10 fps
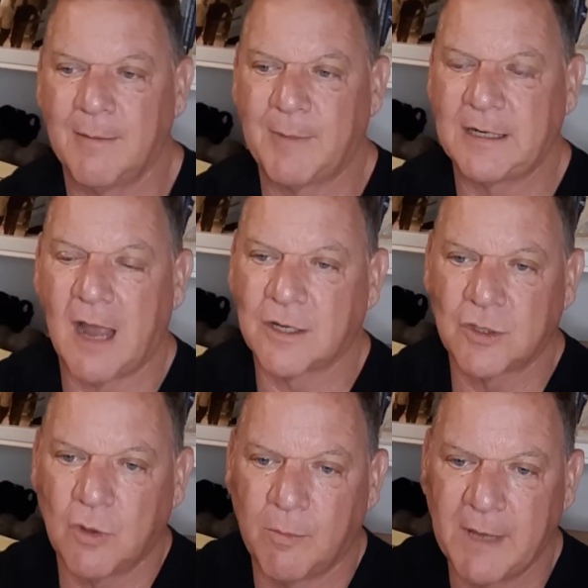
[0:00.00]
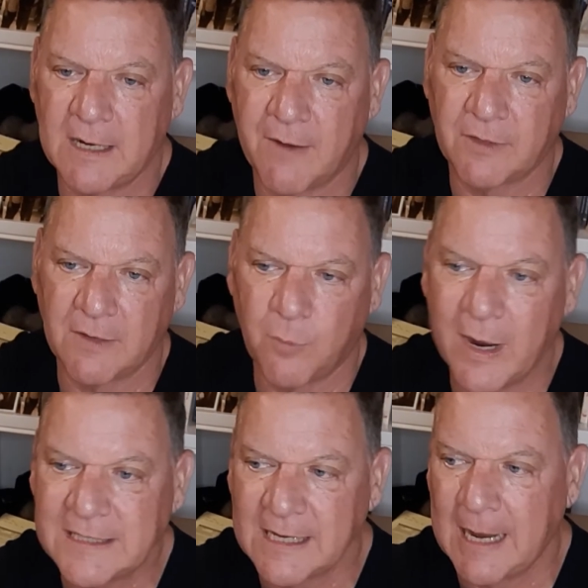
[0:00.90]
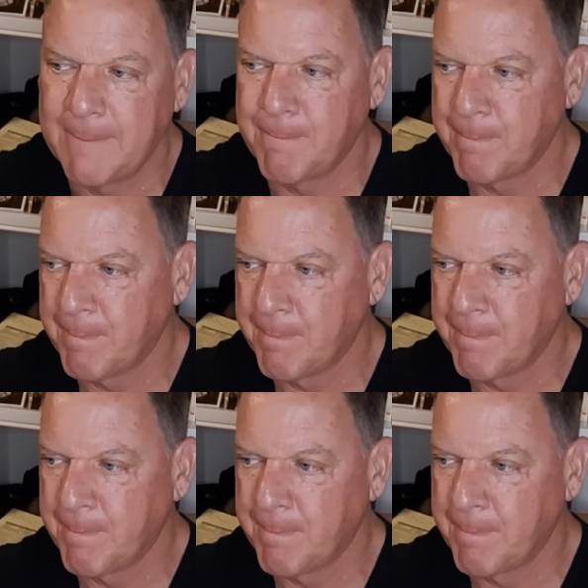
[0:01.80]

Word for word: My doctor told me I'd never lift weights again.